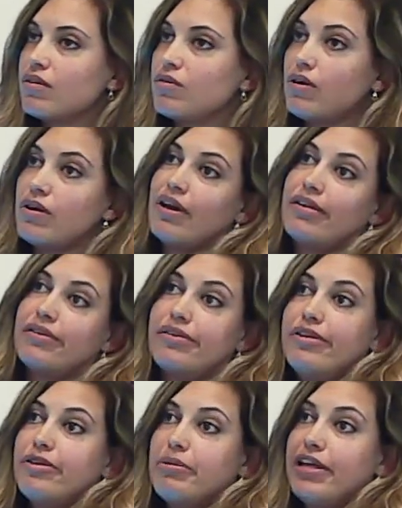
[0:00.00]
Well, I don't
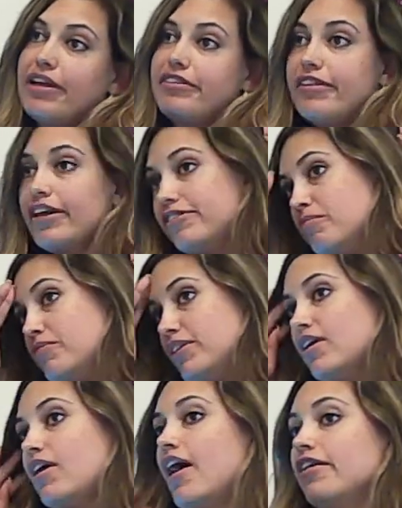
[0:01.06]
know, but that's like something
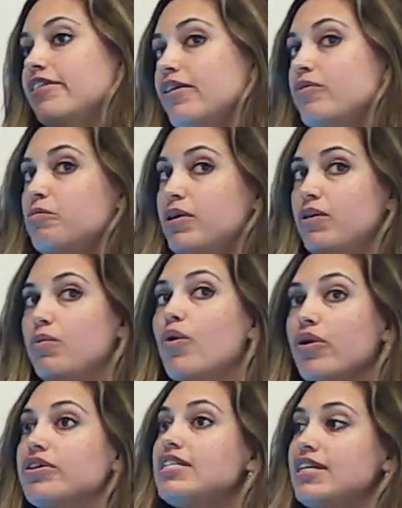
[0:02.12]
that I think would be
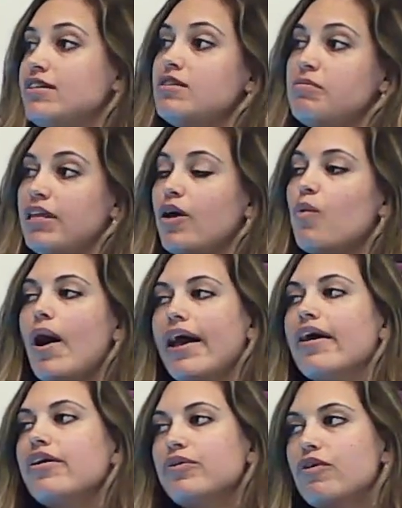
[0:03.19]
warranted to be like, why
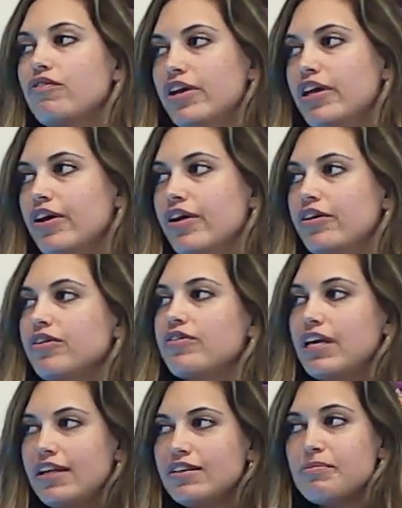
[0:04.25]
are you over here? Your
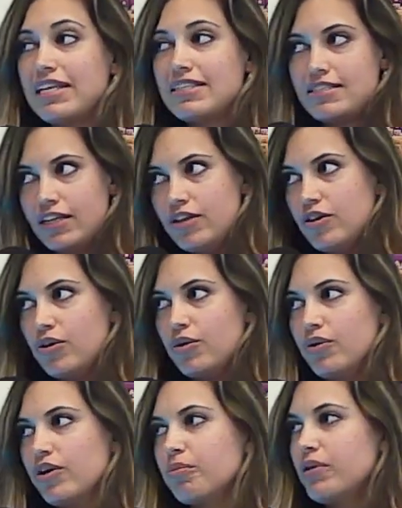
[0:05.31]
kids might see you.
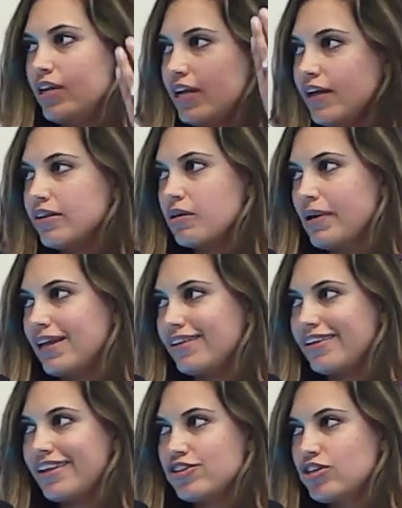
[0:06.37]
You're putting it in their mind like
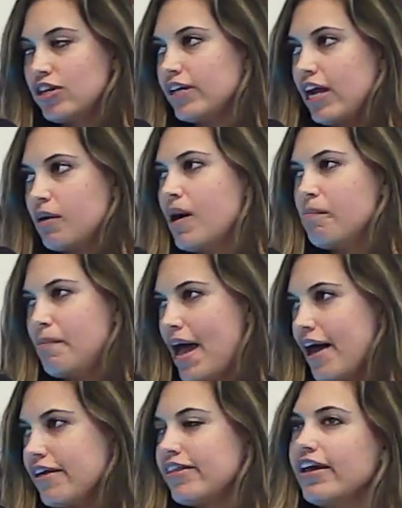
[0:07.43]
they shouldn't care about
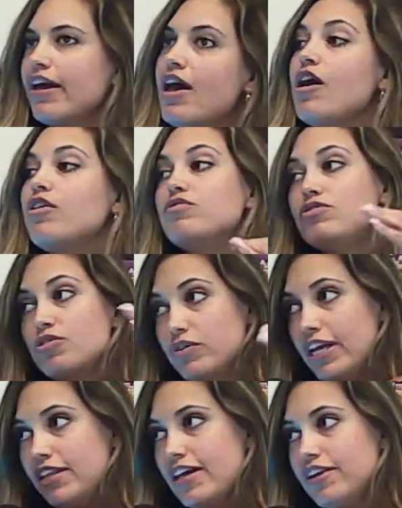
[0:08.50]
math. Like to
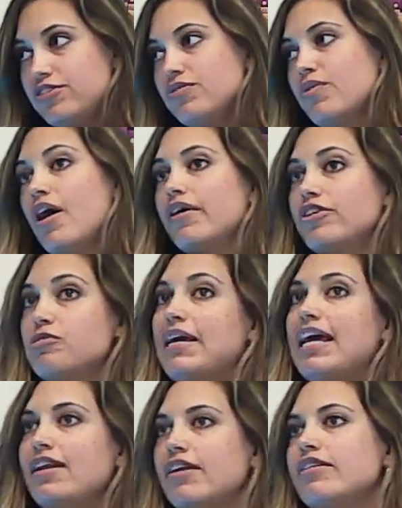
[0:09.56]
relate that to, uh, it should be
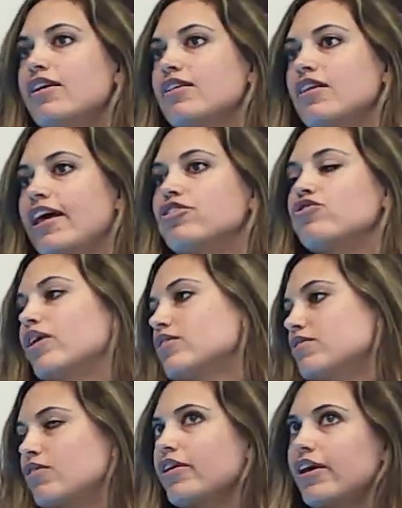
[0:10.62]
anything that like direct
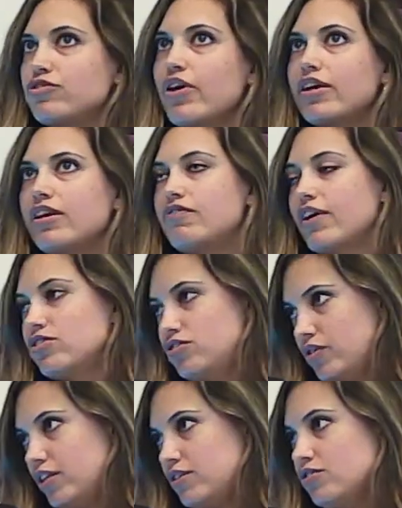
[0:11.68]
or like directly affects
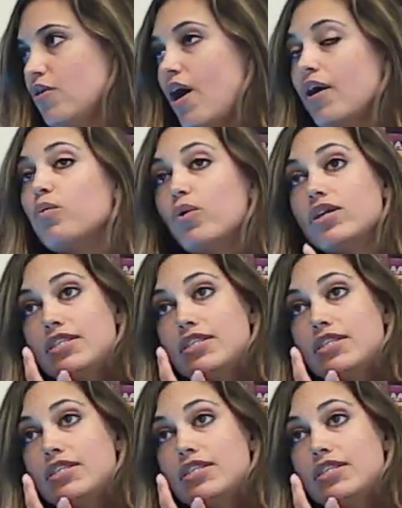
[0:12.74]
students. So I would